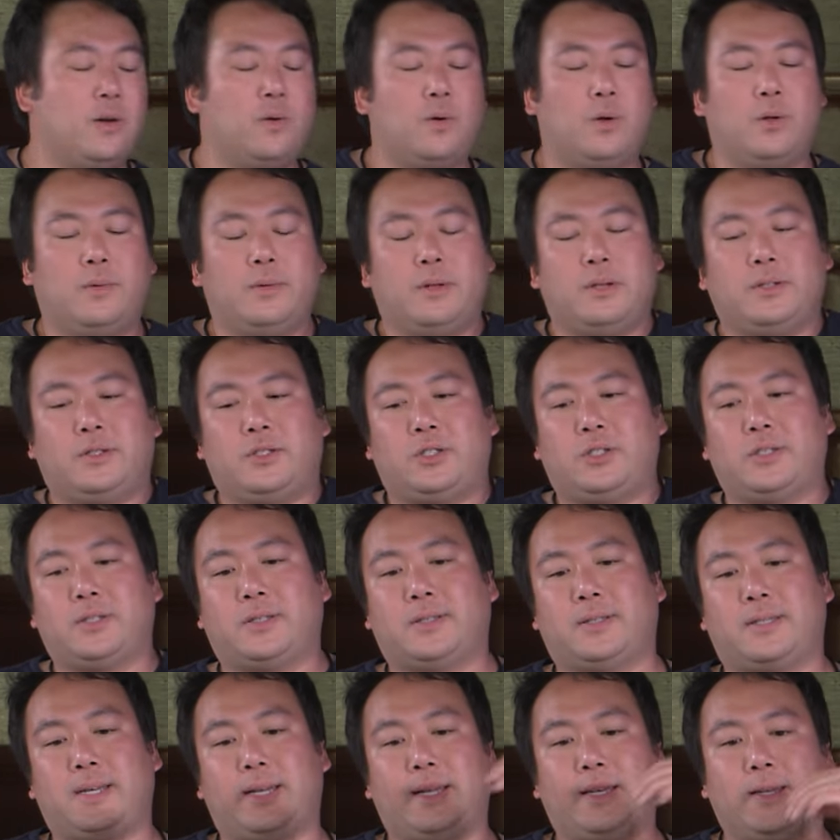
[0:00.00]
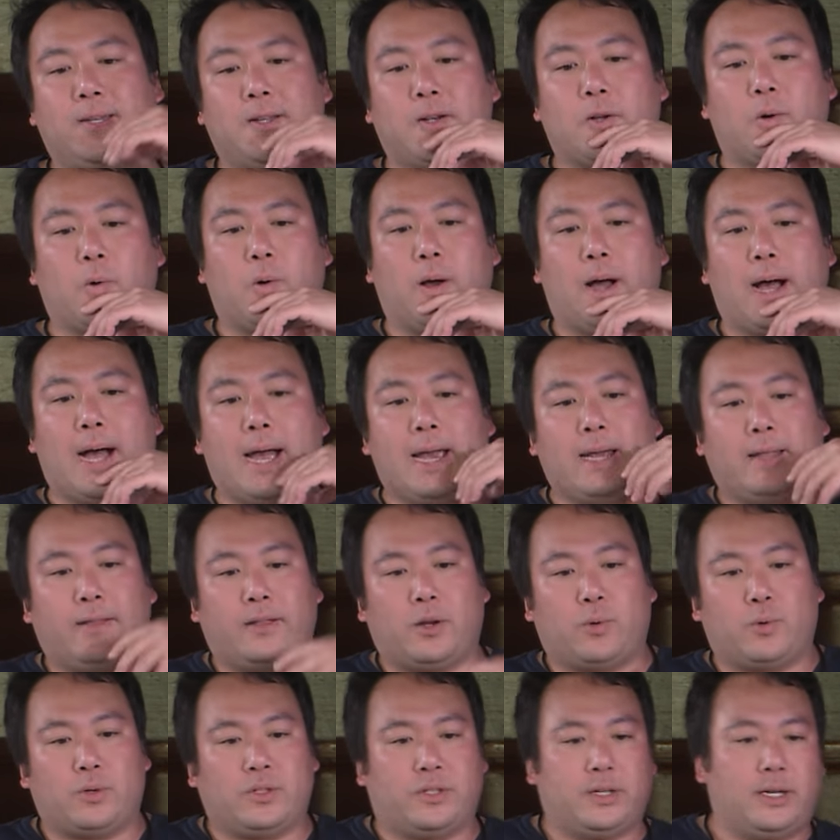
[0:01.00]
Well, it's just that, you know,
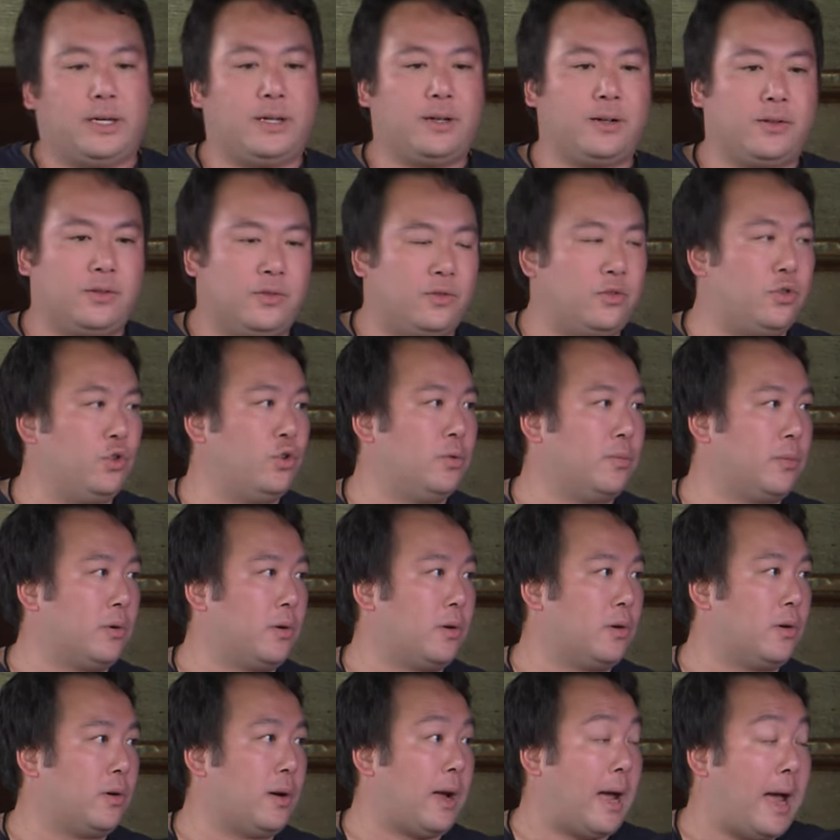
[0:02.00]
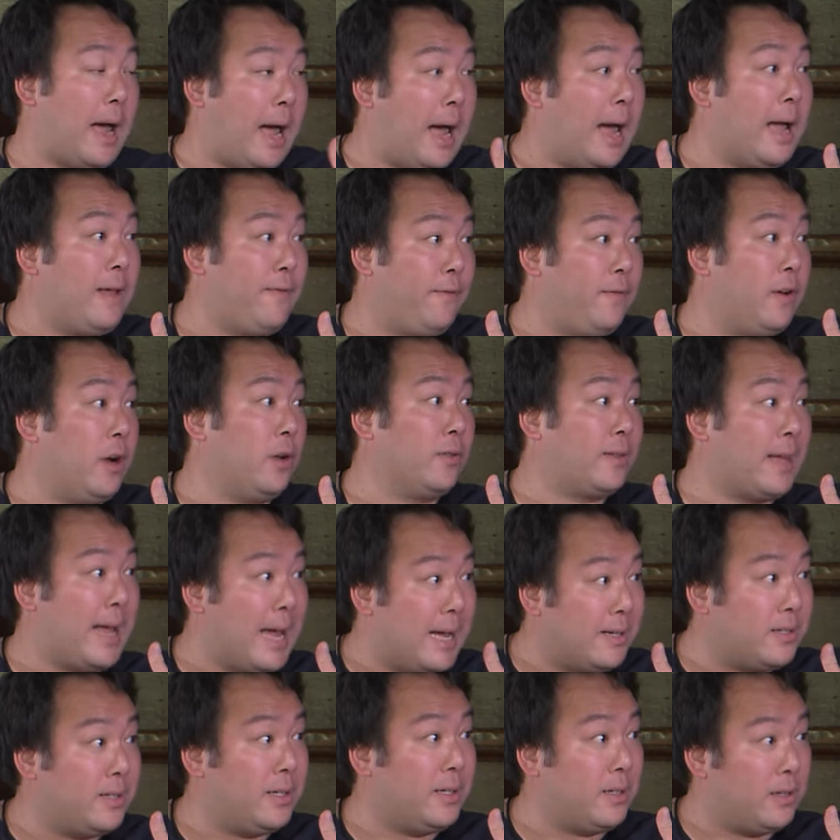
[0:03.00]
there was a consumer, I felt
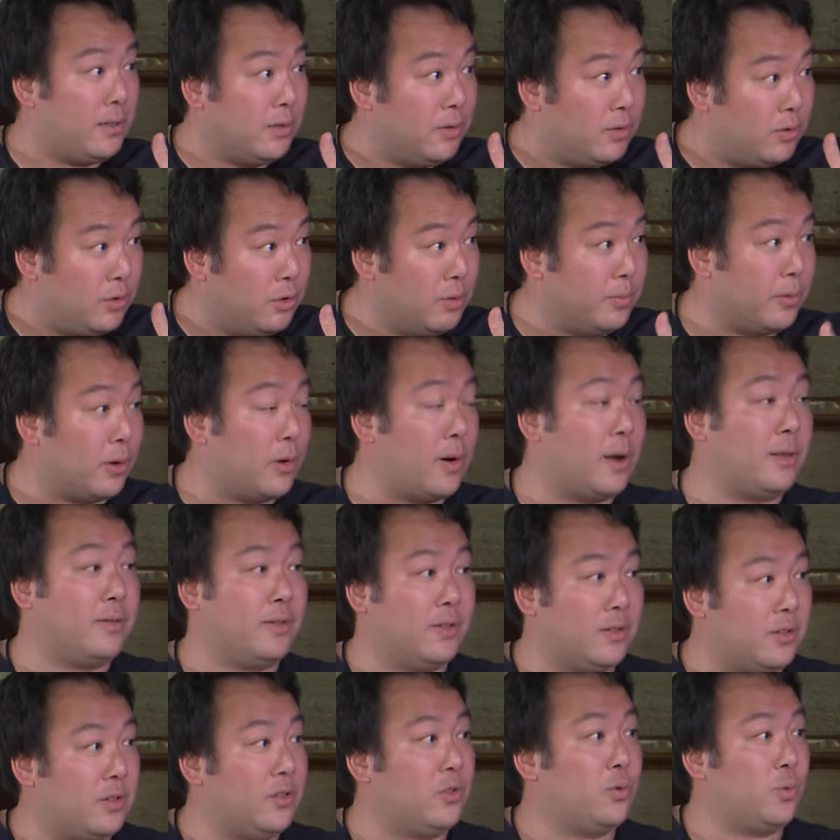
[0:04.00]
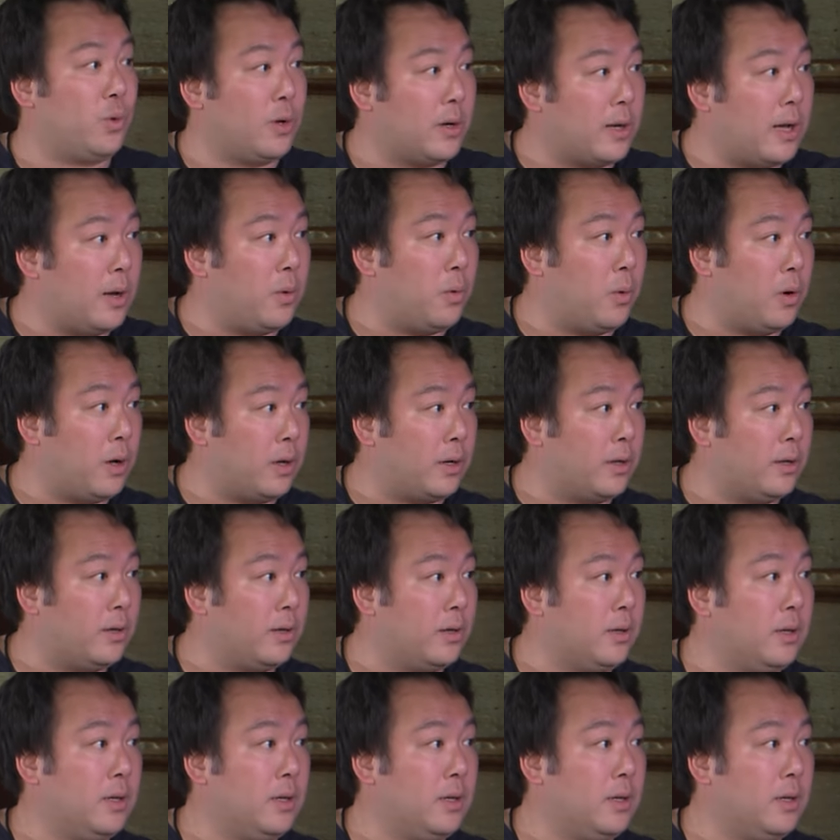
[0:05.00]
as a consumer, this is what I wanted,